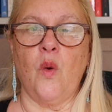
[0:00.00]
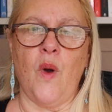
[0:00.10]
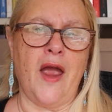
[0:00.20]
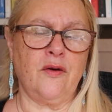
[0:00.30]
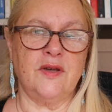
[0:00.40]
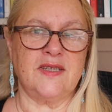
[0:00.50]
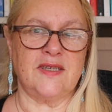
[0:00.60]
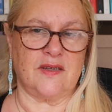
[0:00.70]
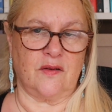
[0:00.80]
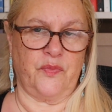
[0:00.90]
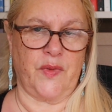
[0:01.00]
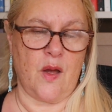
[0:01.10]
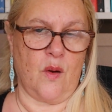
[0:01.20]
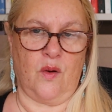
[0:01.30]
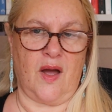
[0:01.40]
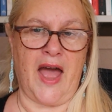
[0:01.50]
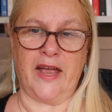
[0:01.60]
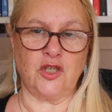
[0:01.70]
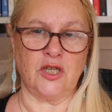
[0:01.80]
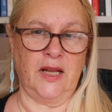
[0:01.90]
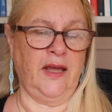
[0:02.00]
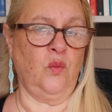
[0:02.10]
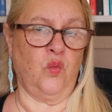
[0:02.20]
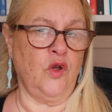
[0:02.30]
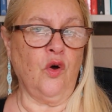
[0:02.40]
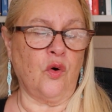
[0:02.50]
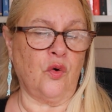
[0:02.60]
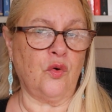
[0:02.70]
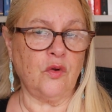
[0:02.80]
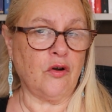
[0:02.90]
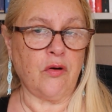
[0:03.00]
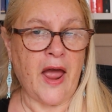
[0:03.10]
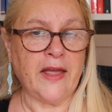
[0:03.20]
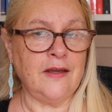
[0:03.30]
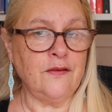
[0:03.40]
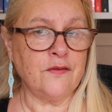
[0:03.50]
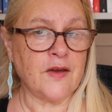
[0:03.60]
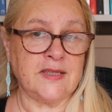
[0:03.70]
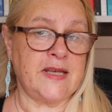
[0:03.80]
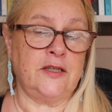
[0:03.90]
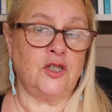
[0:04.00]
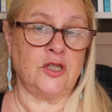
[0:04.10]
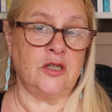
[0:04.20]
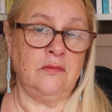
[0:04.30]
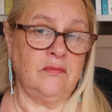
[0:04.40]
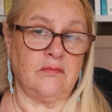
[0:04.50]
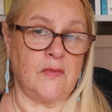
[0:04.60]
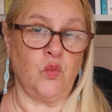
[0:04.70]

Whereas, actually, we all crave attention.